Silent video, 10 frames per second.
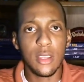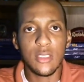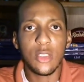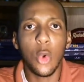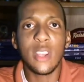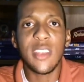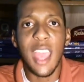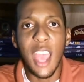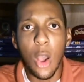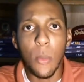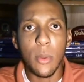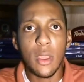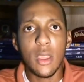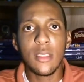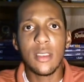This is going to help
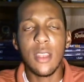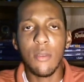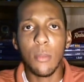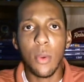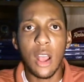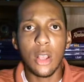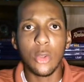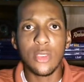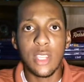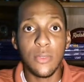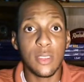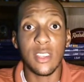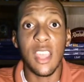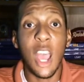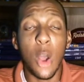the Denver Broncos
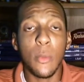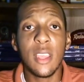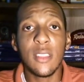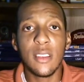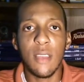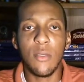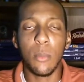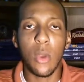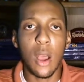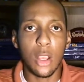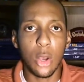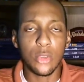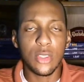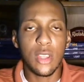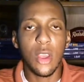defense and help the Denver
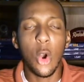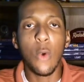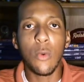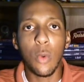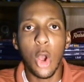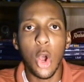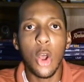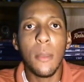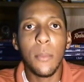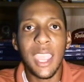Broncos overall.